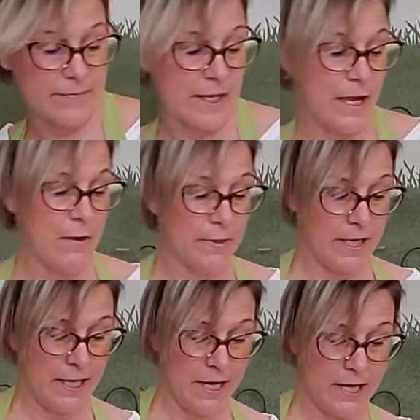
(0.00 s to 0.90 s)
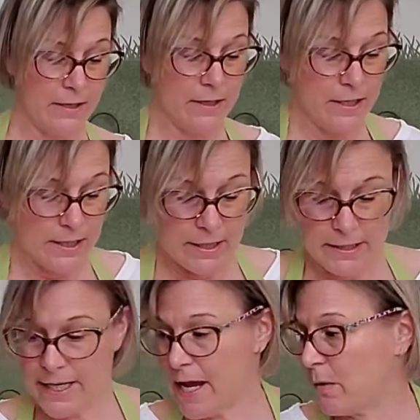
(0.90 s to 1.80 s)
Okay,
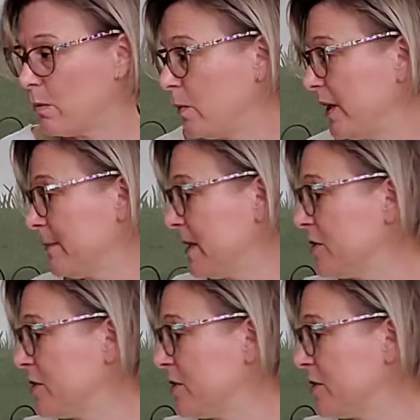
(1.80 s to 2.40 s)
now what I'm gonna